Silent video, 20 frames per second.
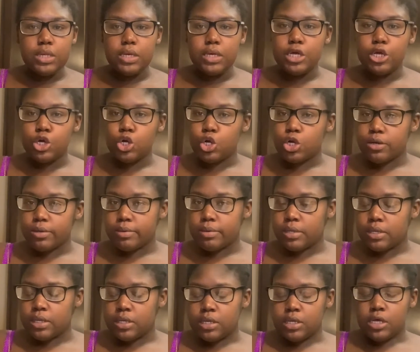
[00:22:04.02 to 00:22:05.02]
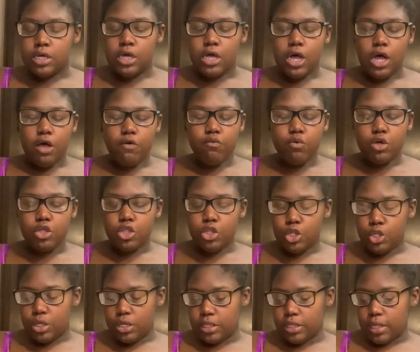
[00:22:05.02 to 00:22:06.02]
here of what she
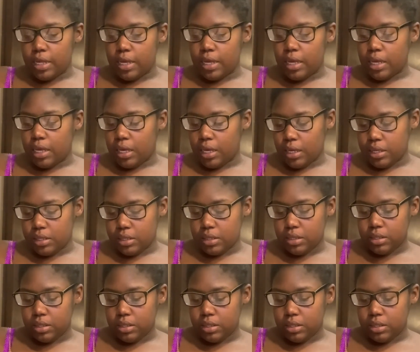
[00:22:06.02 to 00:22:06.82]
looks like cut